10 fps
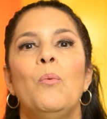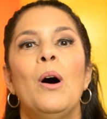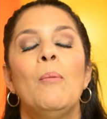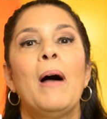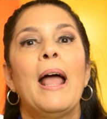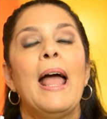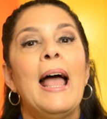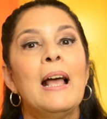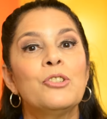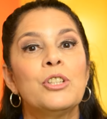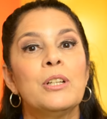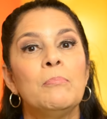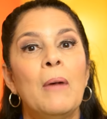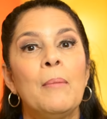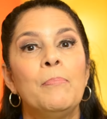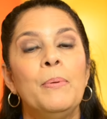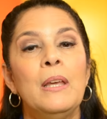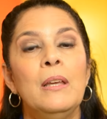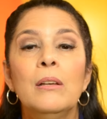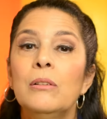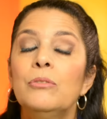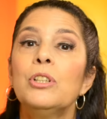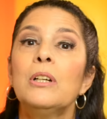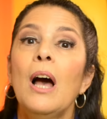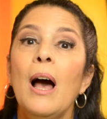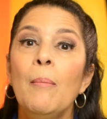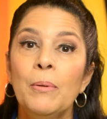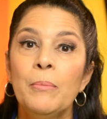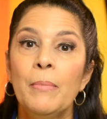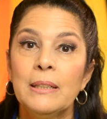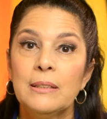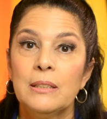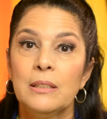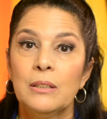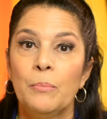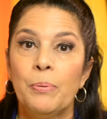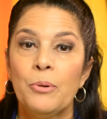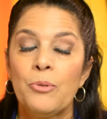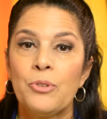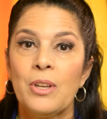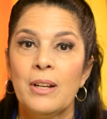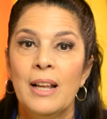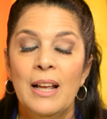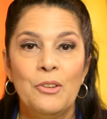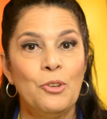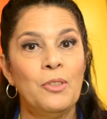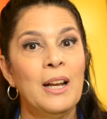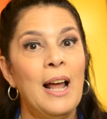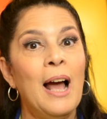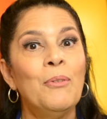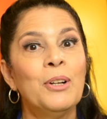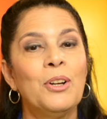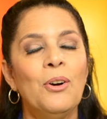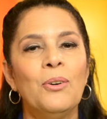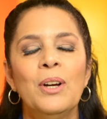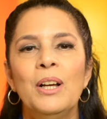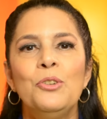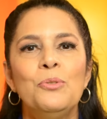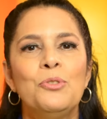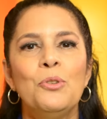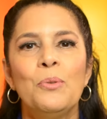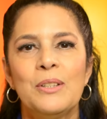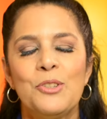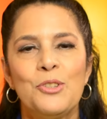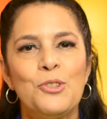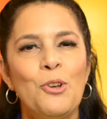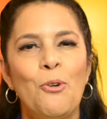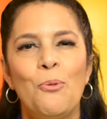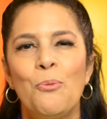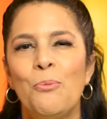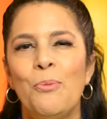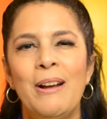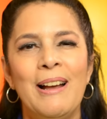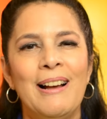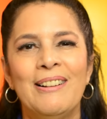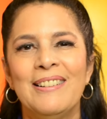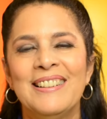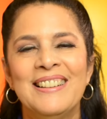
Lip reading: Well, my action might be to compliment the person. So then I would go, you do it so well.